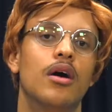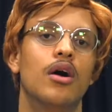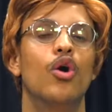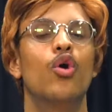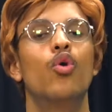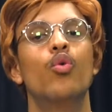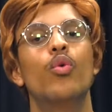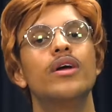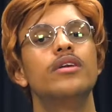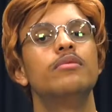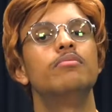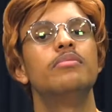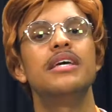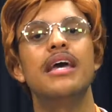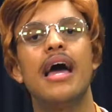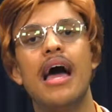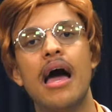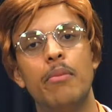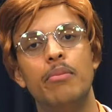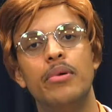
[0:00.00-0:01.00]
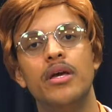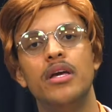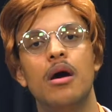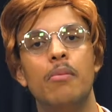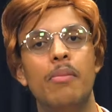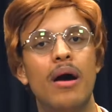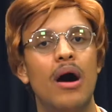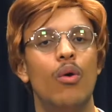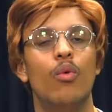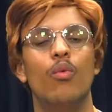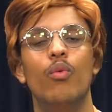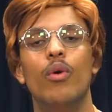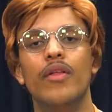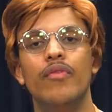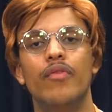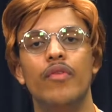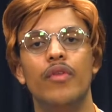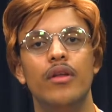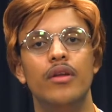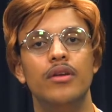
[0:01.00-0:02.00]
Who wouldn't be happy about
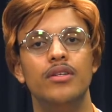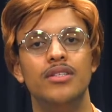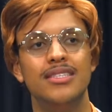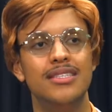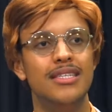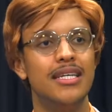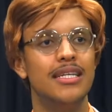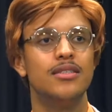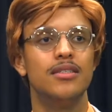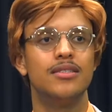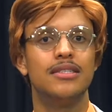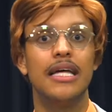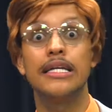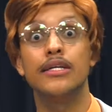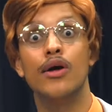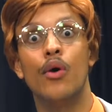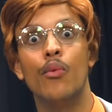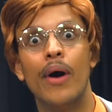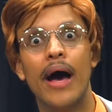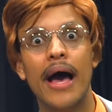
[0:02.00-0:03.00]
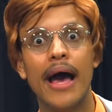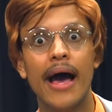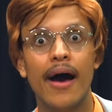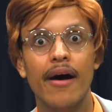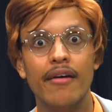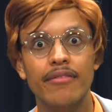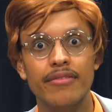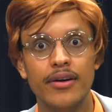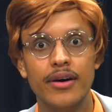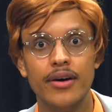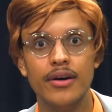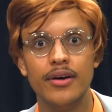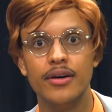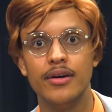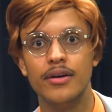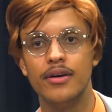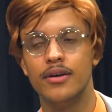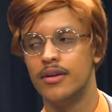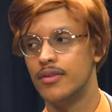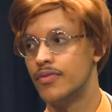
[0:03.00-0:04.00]
what diseases they don't have?
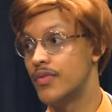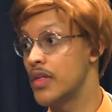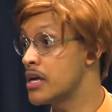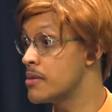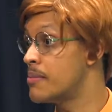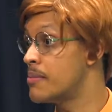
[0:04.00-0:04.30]
Think